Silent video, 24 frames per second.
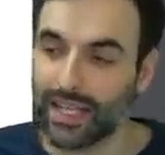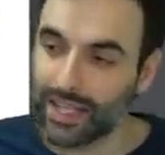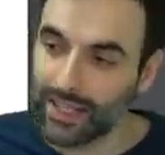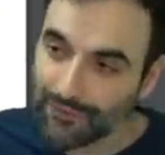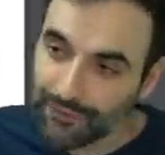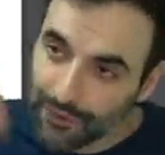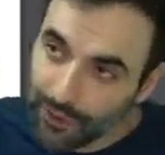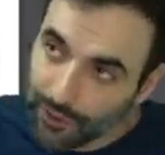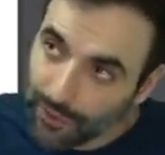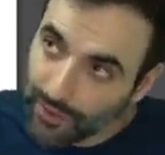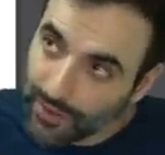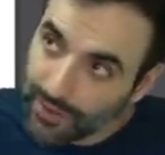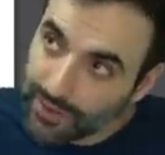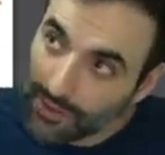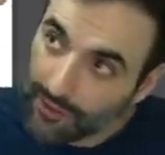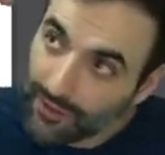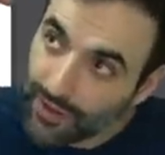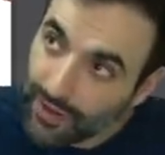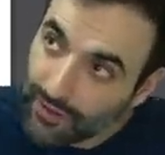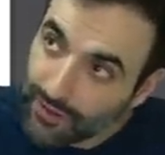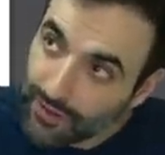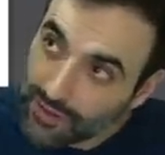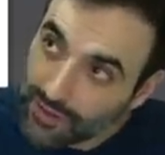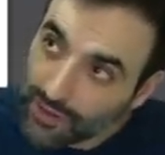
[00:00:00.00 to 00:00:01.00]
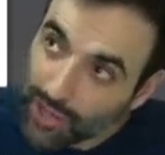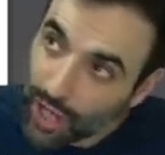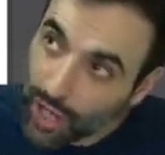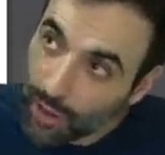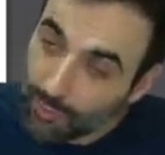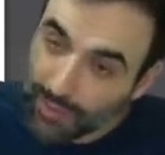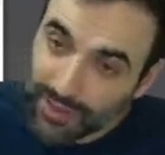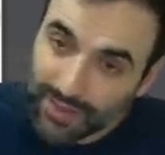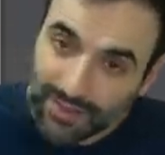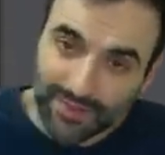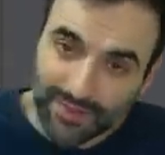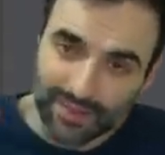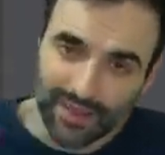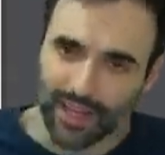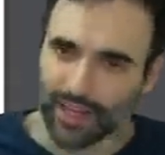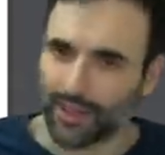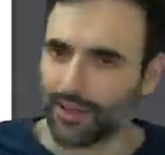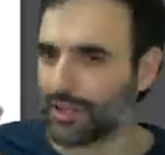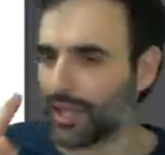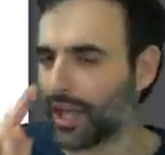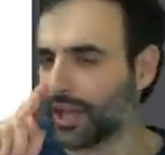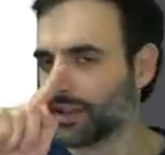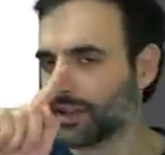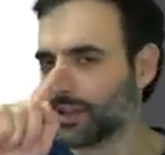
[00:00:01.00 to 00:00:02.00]
If you're at the very top of the
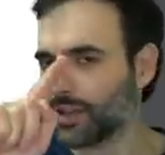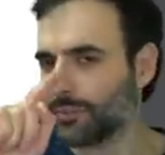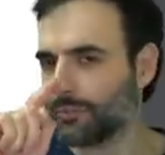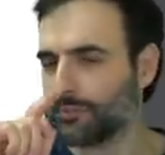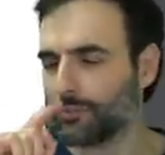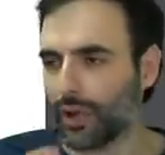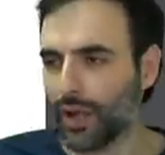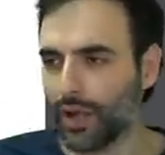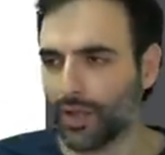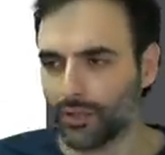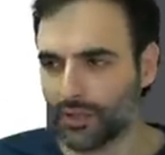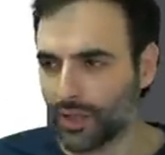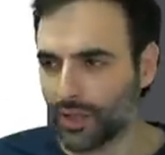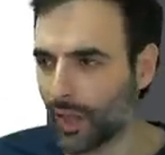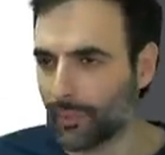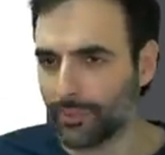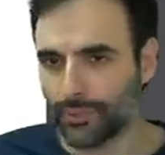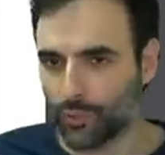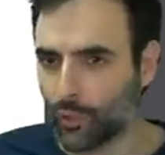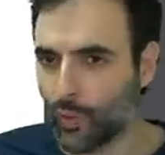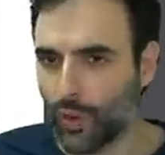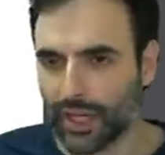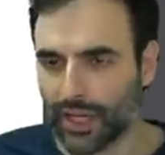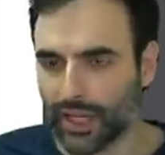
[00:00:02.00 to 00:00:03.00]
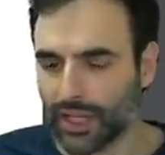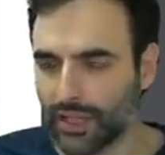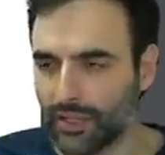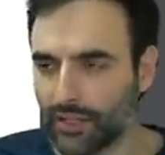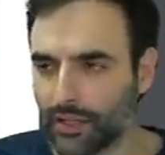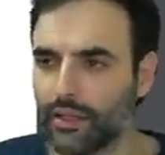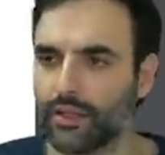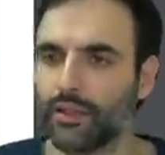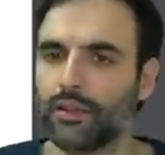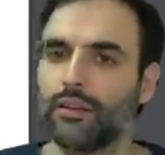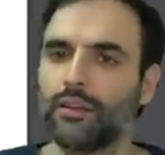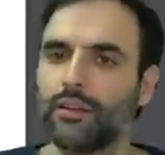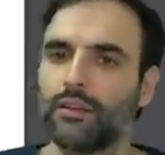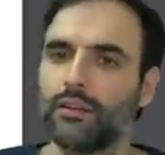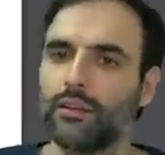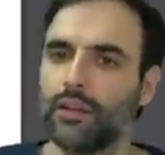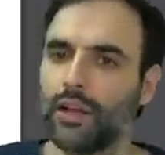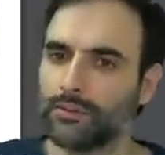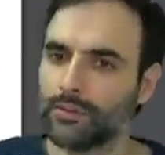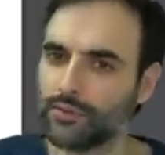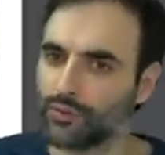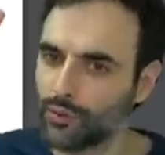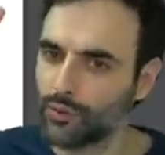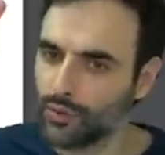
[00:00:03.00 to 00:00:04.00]
scale, not the top 20,
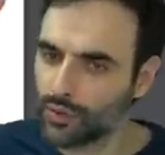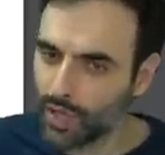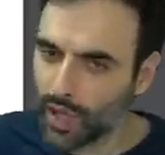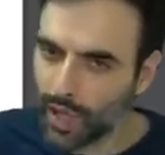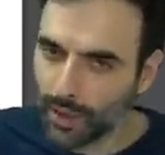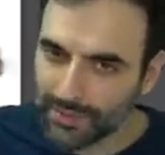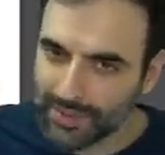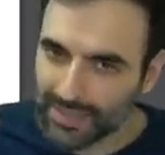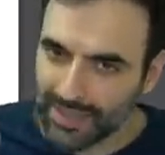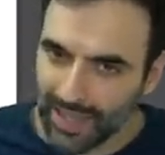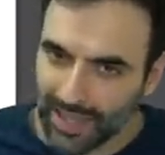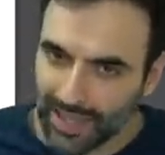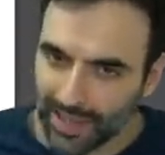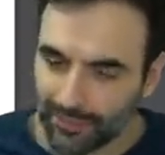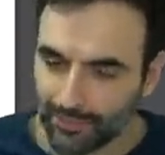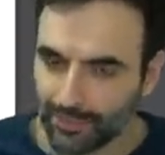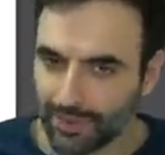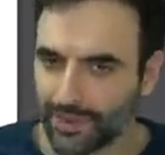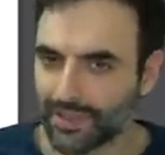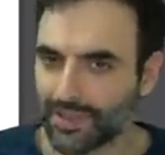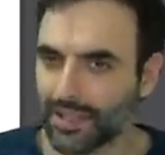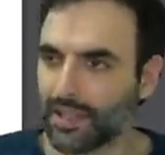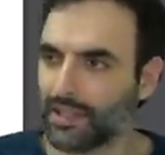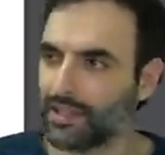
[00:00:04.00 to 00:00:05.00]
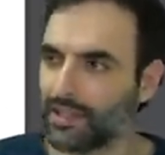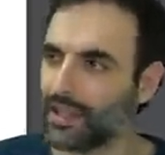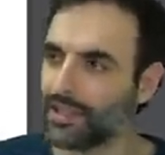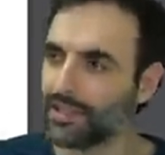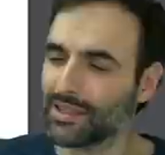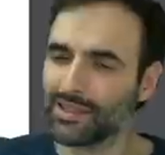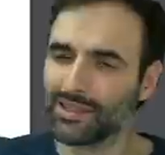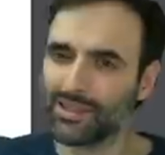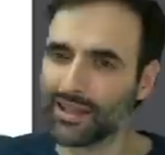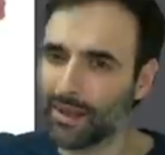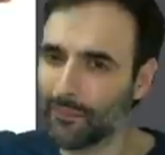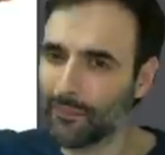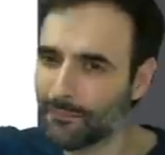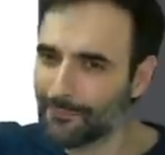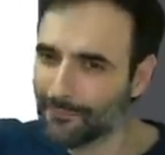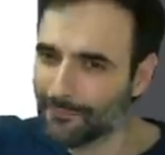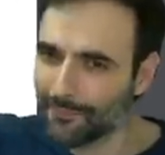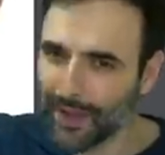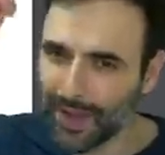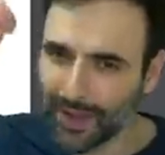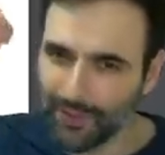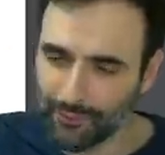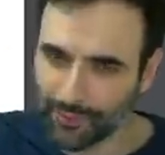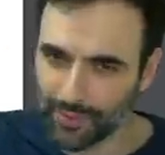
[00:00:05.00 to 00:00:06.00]
not the top 10%, not the top
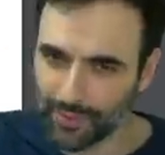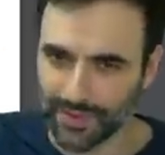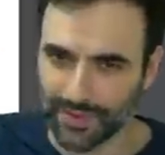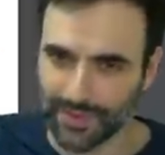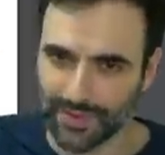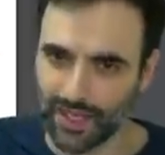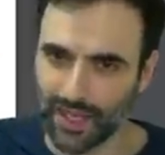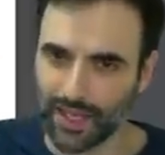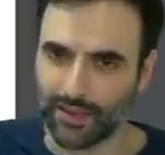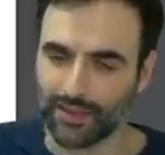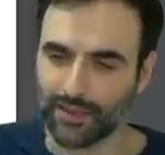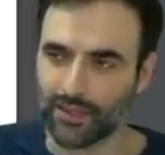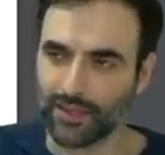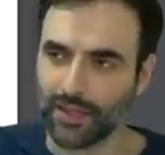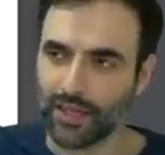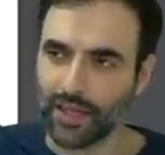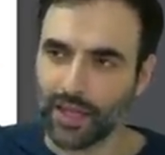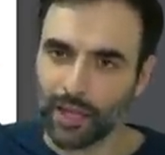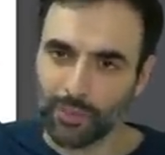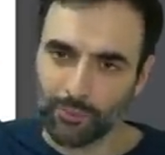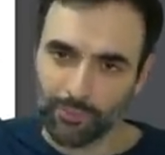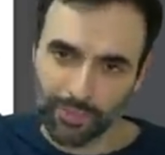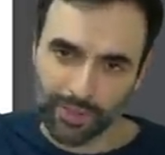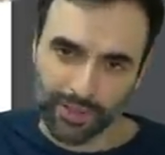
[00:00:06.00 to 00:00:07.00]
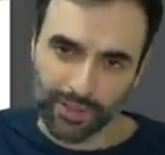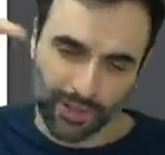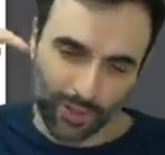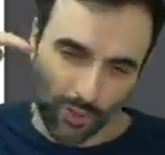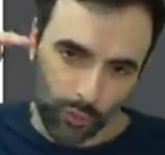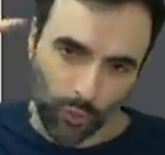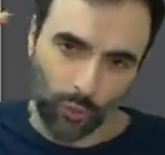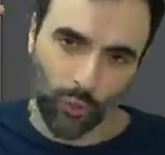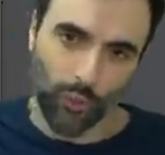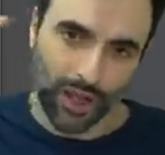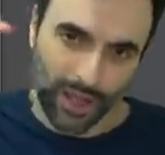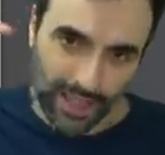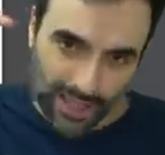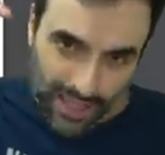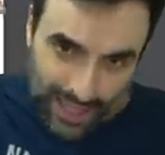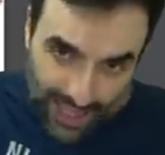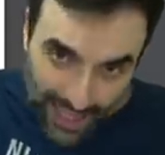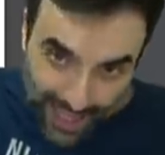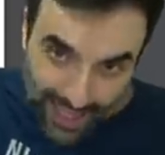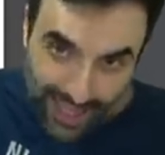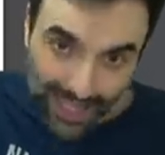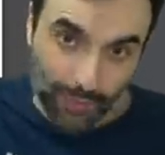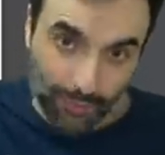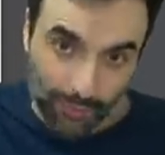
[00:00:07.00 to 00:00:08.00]
5%, but the
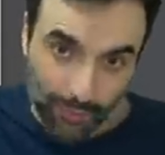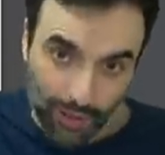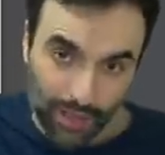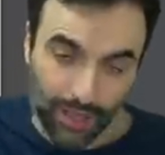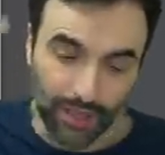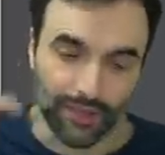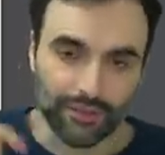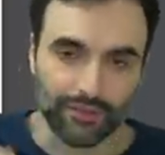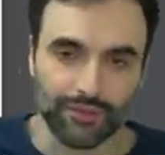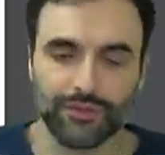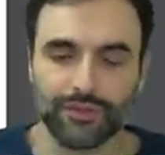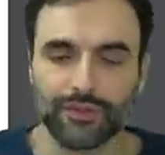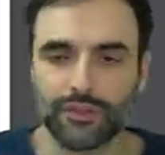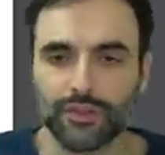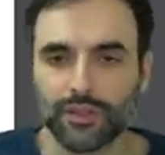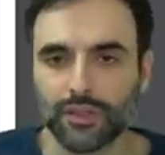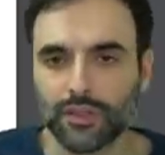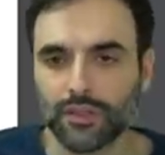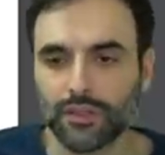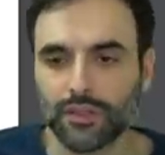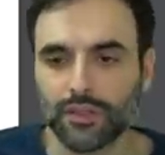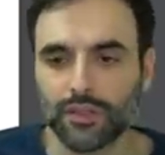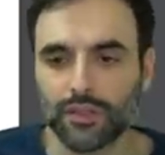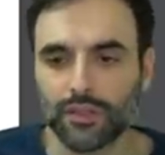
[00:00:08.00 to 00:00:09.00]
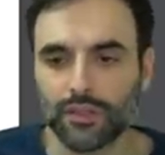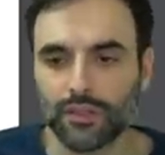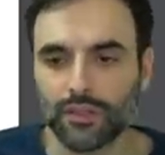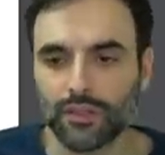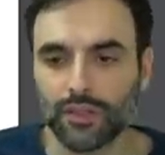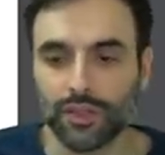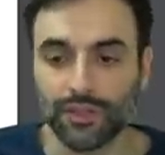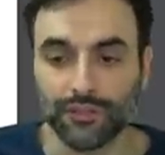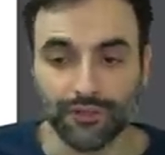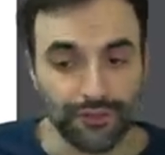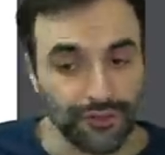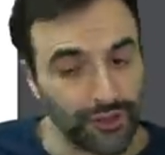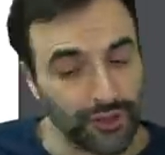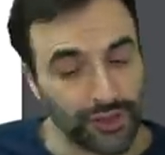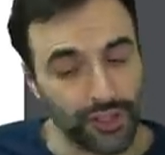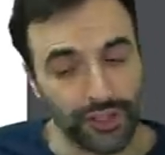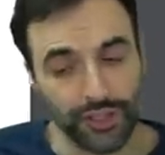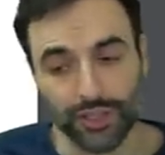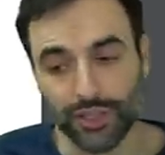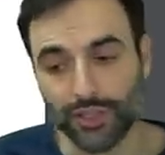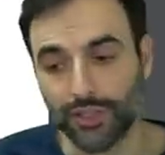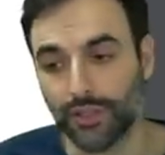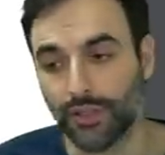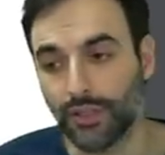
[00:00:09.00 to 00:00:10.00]
1 and above,
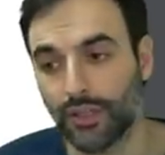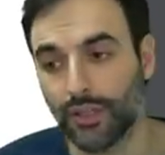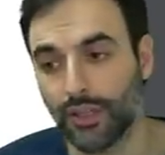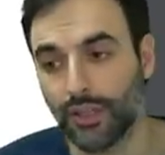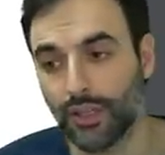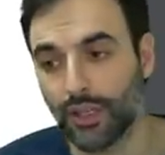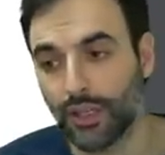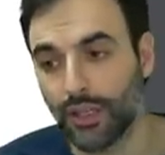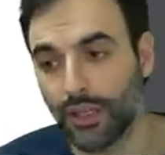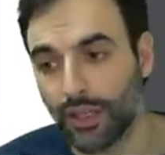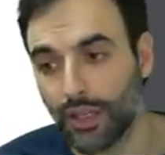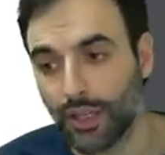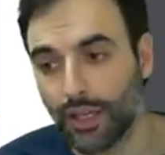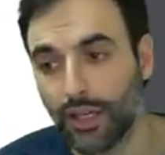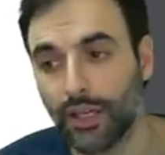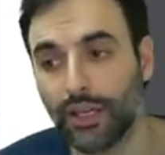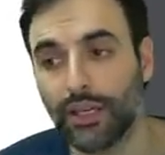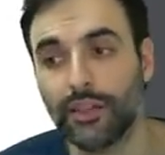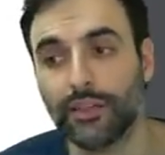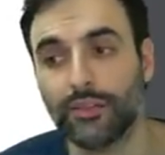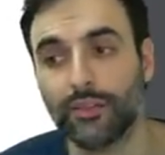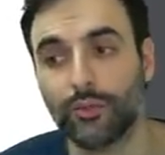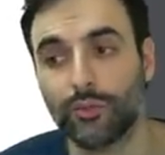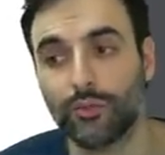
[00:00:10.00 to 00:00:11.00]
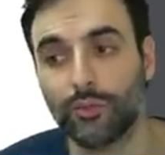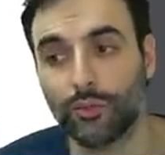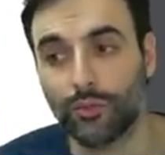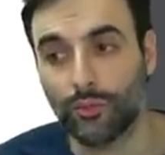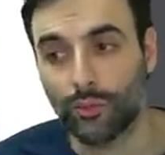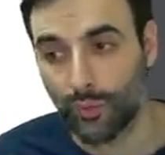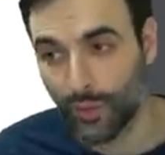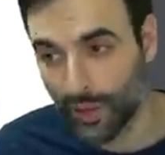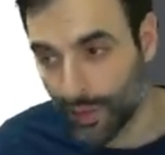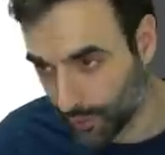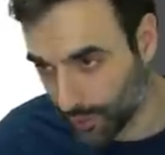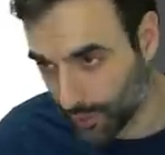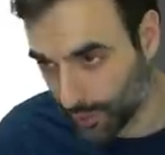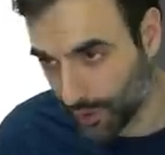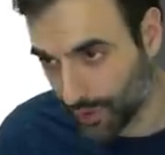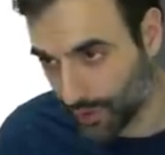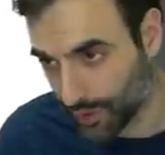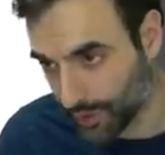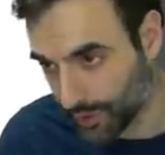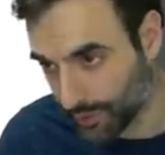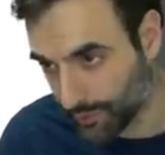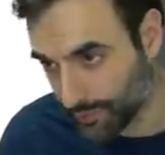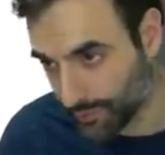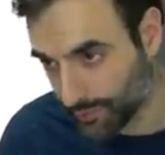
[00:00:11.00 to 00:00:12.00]
inflation is real
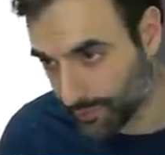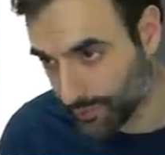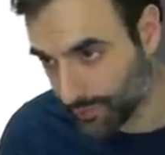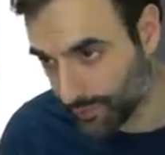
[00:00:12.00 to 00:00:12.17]
good.